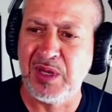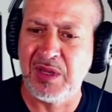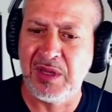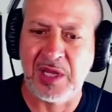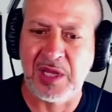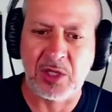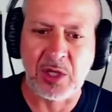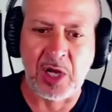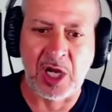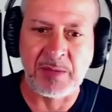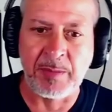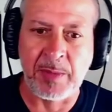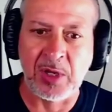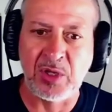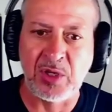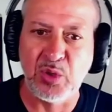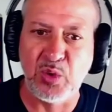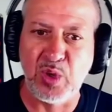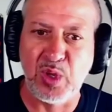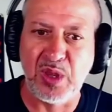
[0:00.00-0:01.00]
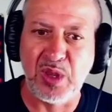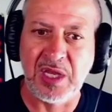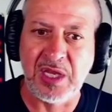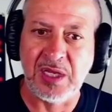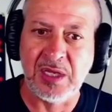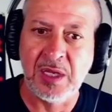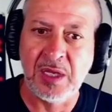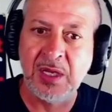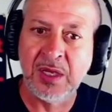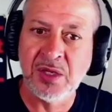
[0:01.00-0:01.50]
they talked about doing
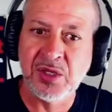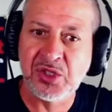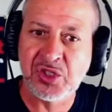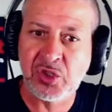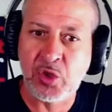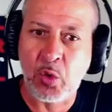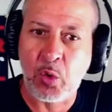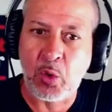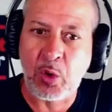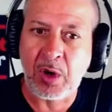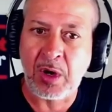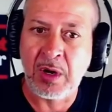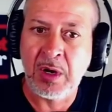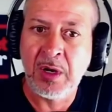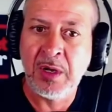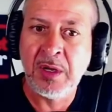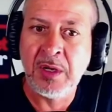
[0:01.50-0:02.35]
the score